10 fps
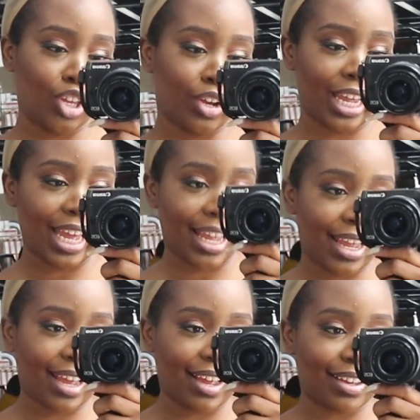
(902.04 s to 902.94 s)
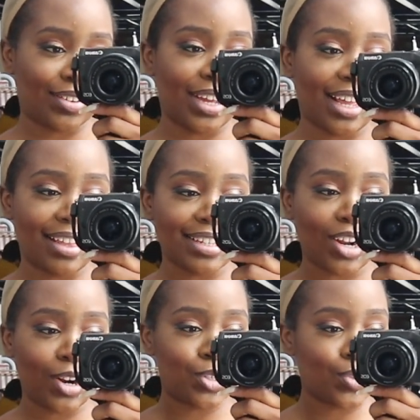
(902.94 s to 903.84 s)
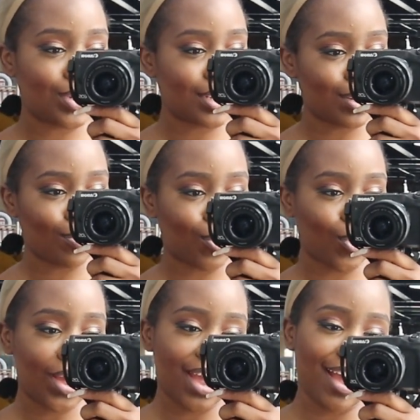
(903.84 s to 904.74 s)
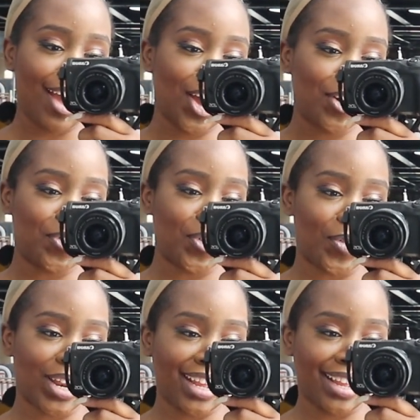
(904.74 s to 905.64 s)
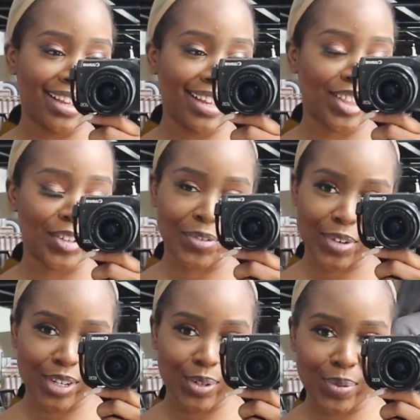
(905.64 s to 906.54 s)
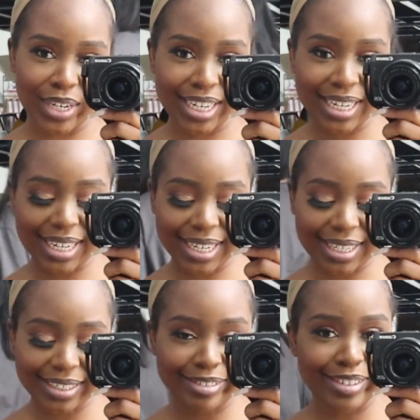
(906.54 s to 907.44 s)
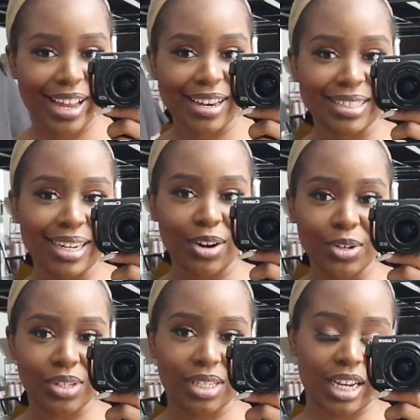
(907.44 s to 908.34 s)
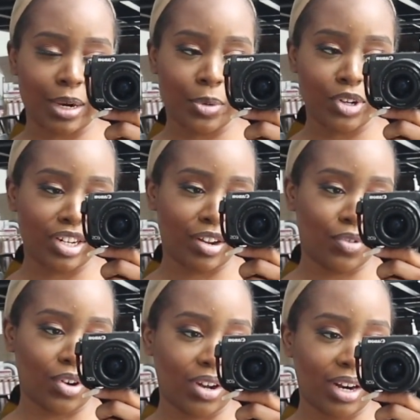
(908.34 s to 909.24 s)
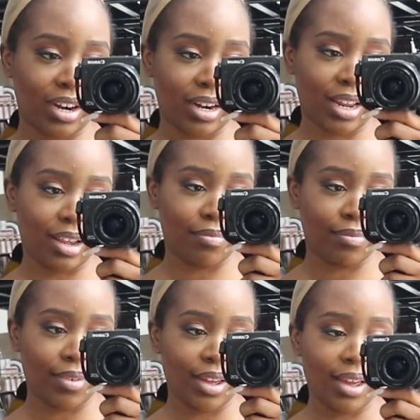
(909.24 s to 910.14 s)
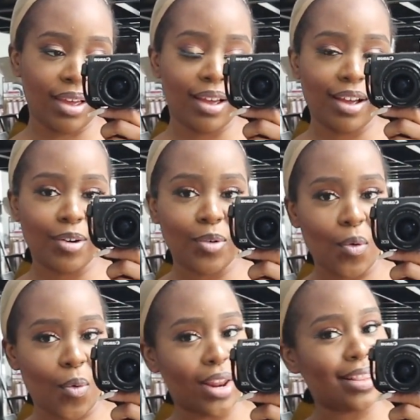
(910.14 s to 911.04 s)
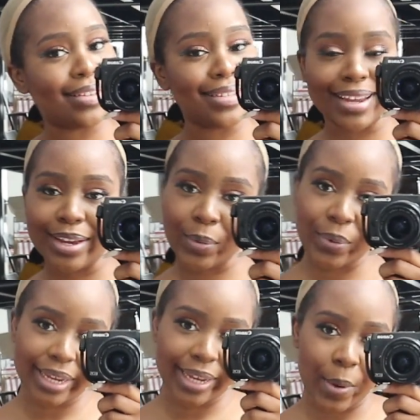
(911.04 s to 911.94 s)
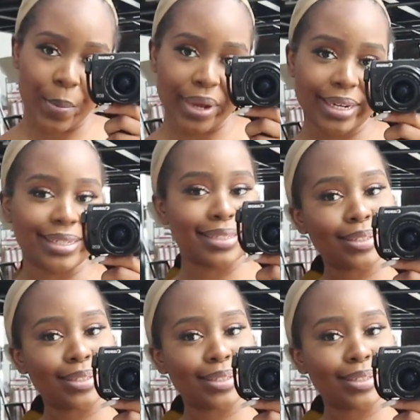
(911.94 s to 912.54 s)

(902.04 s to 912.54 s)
your gang gang okay shout out to Sibo for winning the first wig and shout out to the second person I forgot her name who won the second wig but